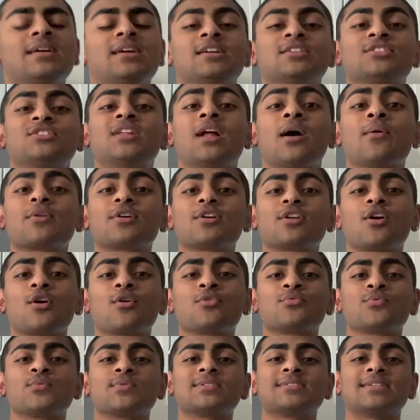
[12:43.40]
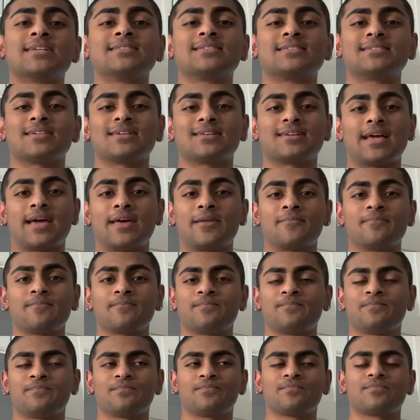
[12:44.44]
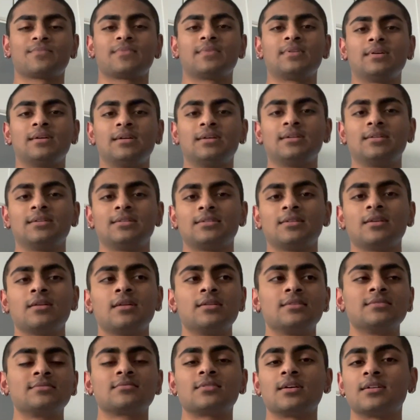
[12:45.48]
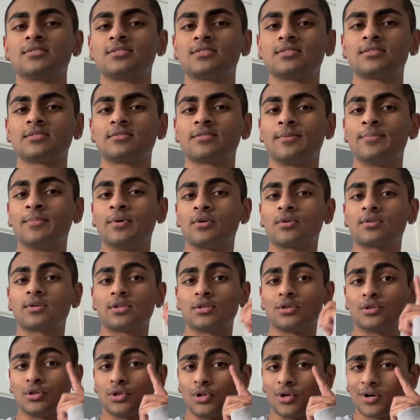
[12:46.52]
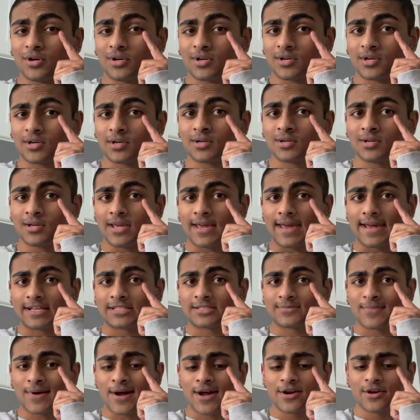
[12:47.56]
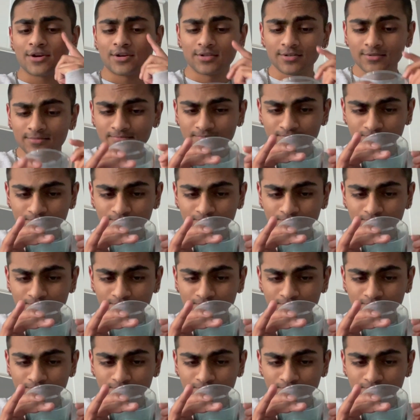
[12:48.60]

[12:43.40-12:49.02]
So now we're gonna go through the senses again. Does the milk look expired?